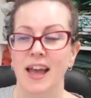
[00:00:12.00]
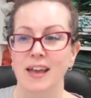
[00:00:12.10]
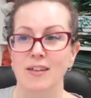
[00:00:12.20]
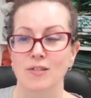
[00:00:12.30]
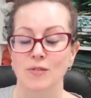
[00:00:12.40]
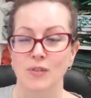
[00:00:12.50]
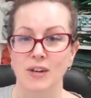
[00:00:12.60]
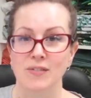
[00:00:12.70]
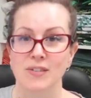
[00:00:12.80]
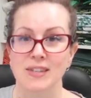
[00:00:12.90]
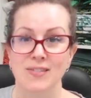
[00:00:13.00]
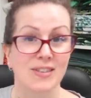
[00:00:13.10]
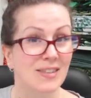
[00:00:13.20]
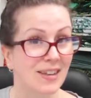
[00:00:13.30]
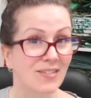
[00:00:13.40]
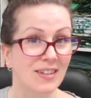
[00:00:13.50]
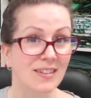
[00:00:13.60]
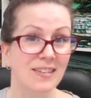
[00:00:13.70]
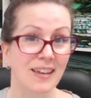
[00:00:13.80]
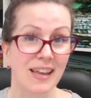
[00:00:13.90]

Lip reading: 8, 5, 7, 7s,